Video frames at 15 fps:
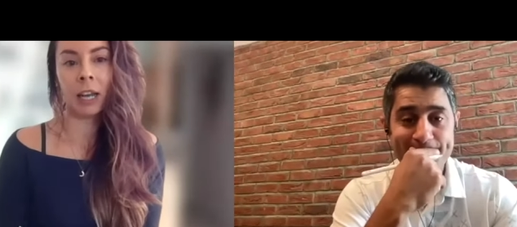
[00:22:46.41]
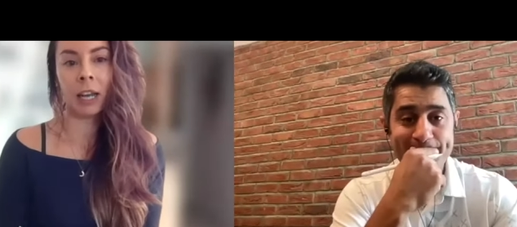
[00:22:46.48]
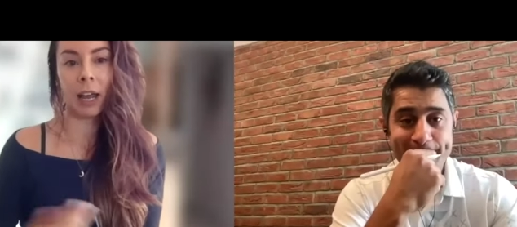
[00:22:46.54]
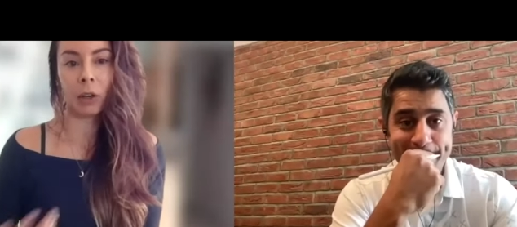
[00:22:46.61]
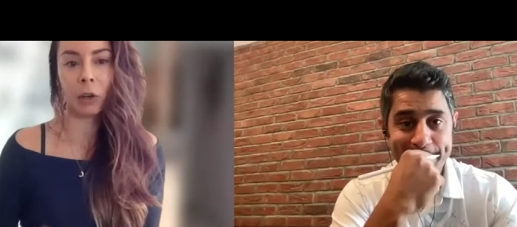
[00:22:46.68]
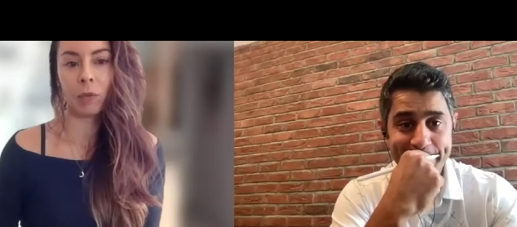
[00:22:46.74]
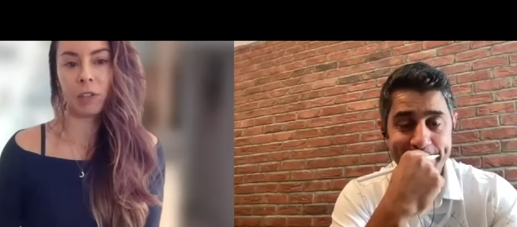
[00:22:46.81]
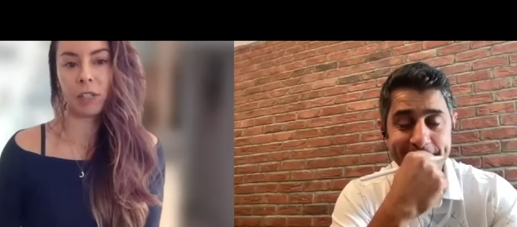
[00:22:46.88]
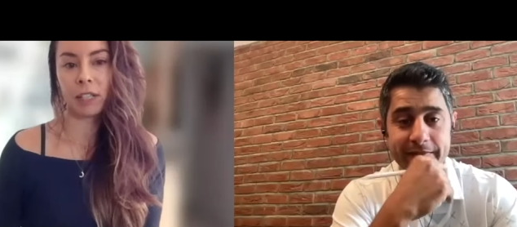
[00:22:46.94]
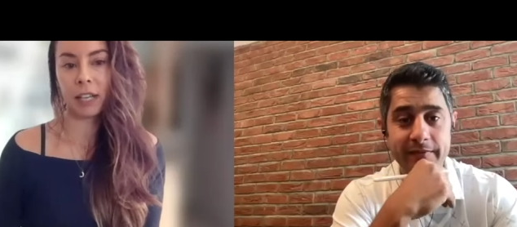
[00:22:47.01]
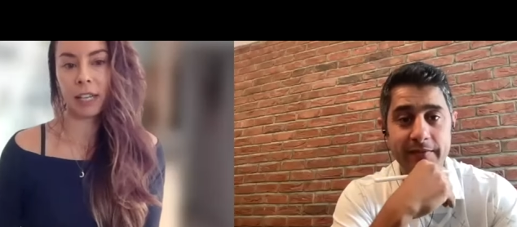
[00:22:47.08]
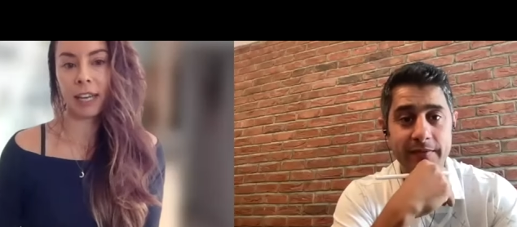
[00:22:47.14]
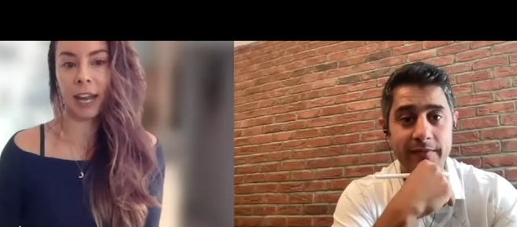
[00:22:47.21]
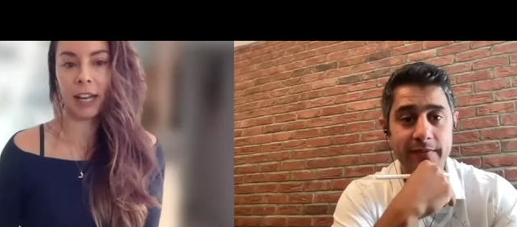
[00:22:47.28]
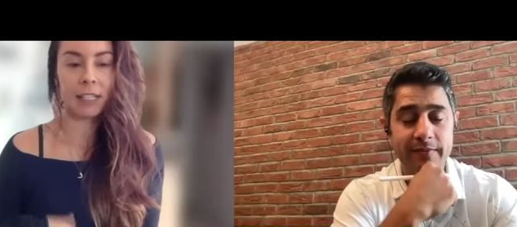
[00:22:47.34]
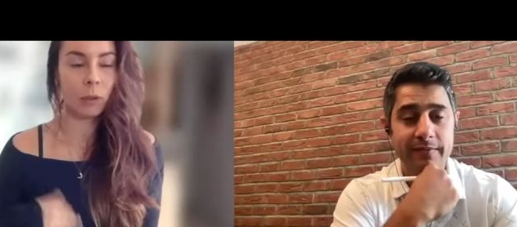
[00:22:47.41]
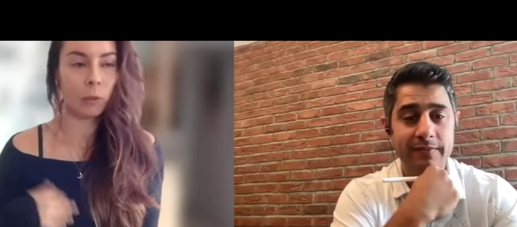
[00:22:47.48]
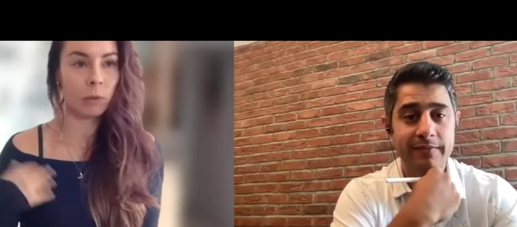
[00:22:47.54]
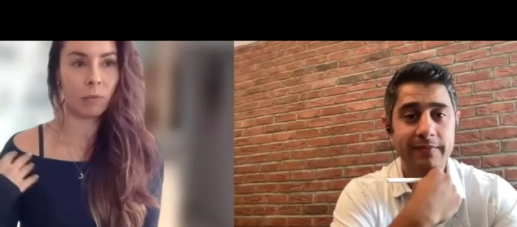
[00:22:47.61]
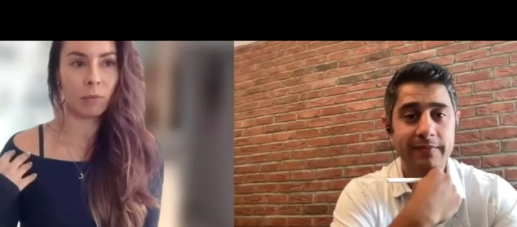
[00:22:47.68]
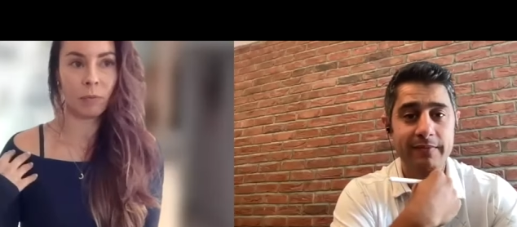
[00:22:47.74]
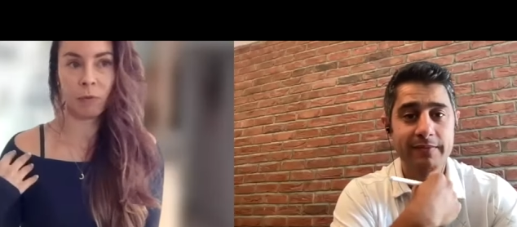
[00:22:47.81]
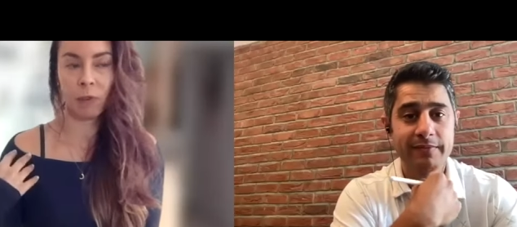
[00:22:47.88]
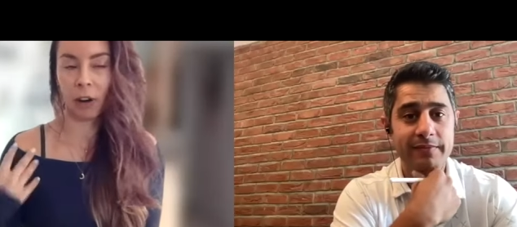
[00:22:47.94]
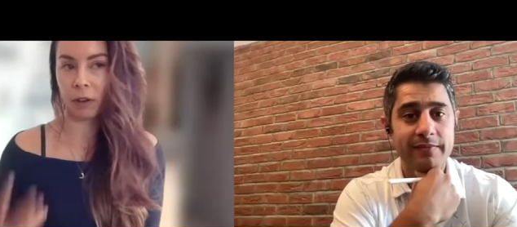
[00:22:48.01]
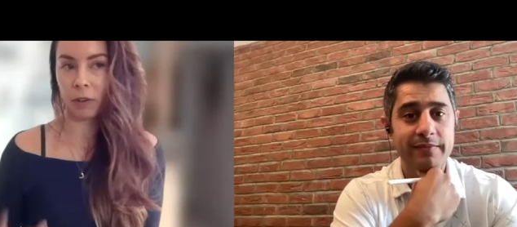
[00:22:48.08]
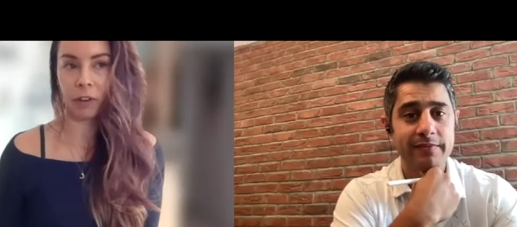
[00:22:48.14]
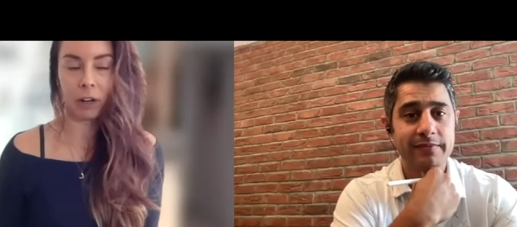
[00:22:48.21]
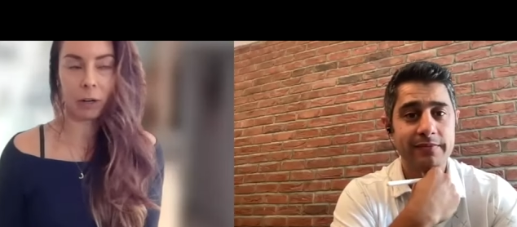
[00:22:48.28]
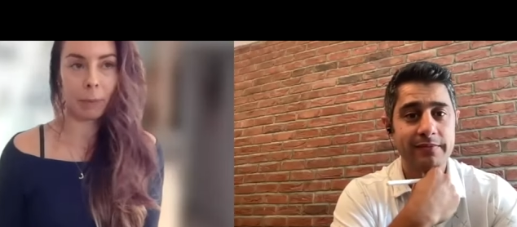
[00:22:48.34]
Speaker 1: and obviously yes it was very
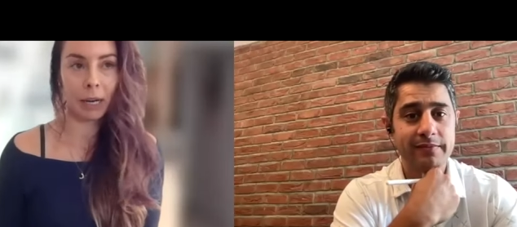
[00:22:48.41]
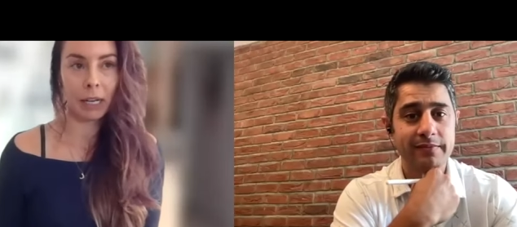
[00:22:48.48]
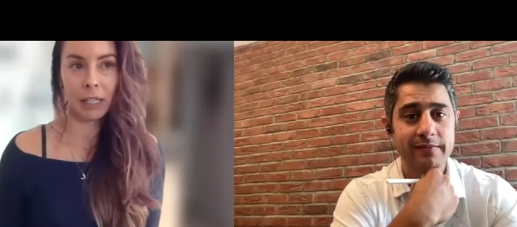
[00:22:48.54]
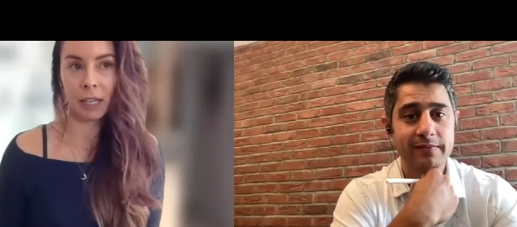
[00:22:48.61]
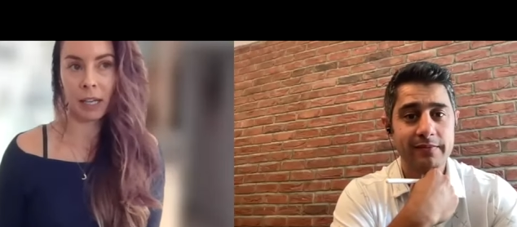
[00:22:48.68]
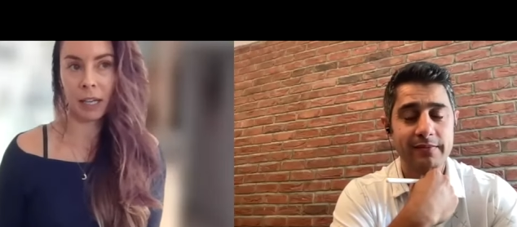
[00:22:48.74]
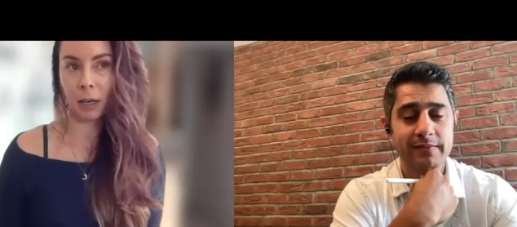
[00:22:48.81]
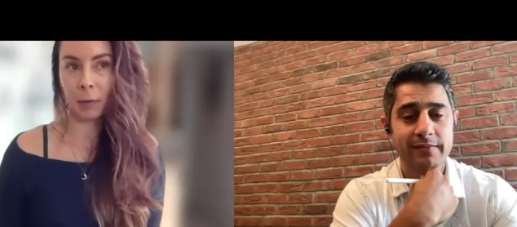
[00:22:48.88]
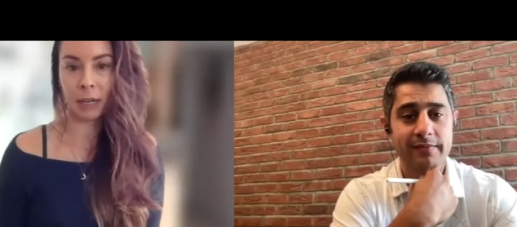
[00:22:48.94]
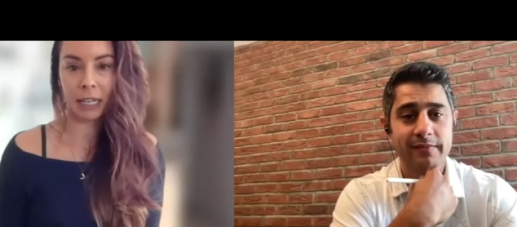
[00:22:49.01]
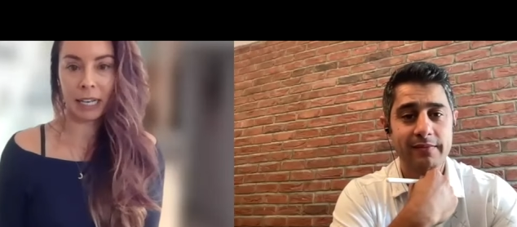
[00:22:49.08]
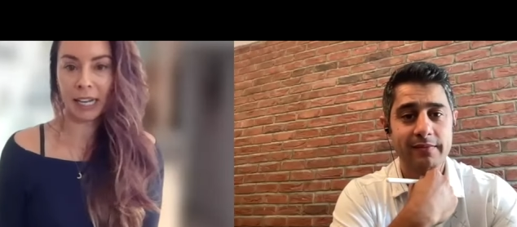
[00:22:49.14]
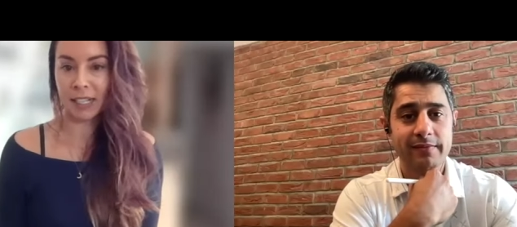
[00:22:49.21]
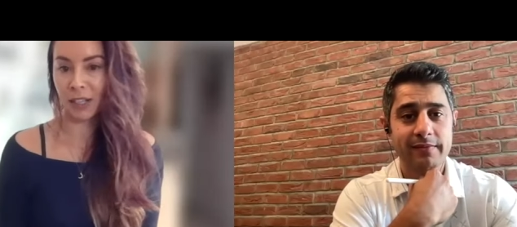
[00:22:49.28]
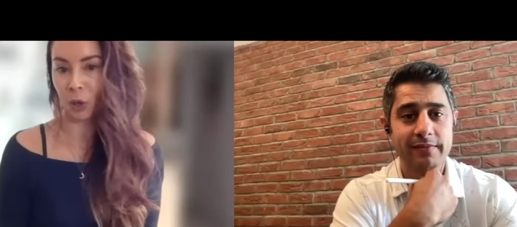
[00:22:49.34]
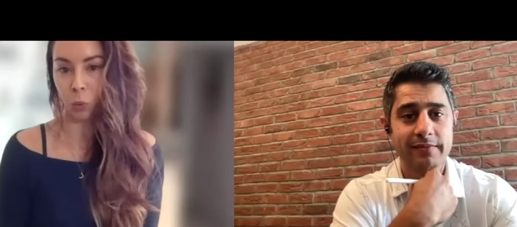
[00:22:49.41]
very basic i mean less than a